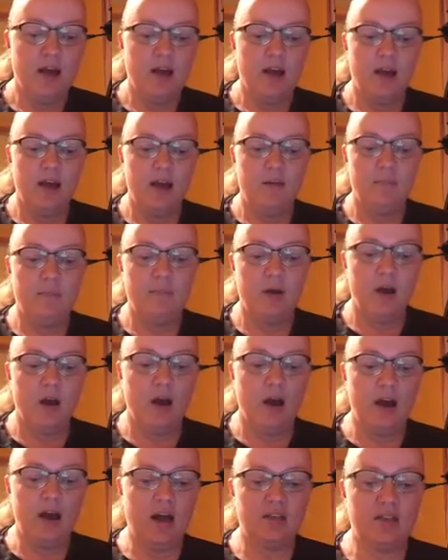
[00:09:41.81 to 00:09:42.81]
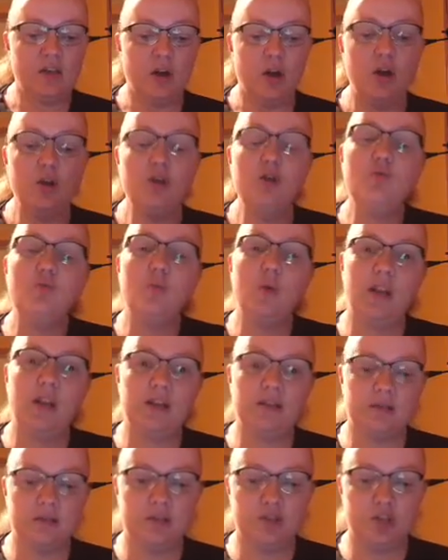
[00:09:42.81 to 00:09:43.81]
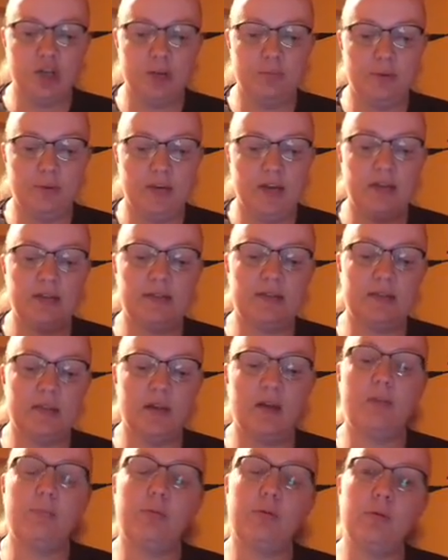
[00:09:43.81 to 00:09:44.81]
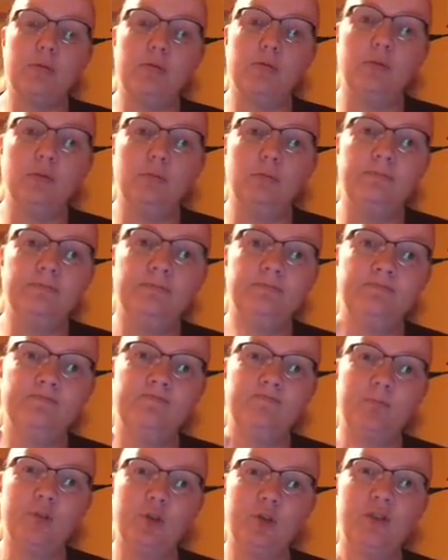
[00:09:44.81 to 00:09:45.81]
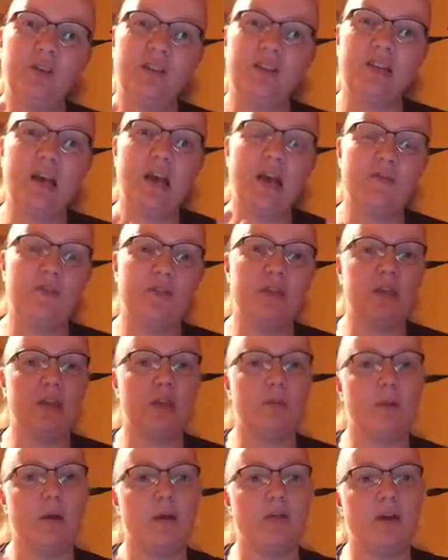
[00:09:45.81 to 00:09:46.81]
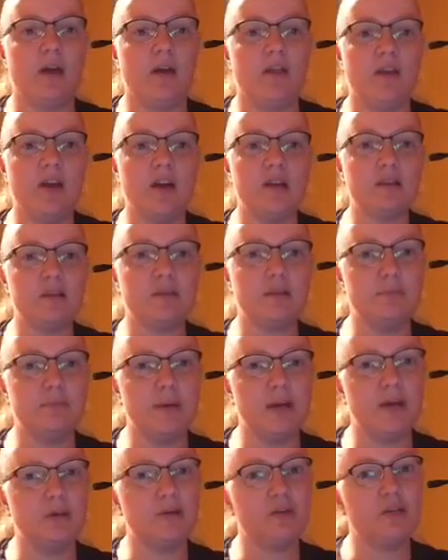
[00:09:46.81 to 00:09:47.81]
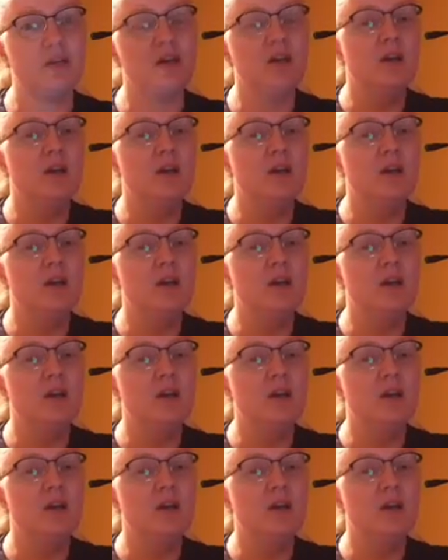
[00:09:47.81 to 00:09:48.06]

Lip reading: And are you willing to jeopardize their approval? You need to have a think about that. That's about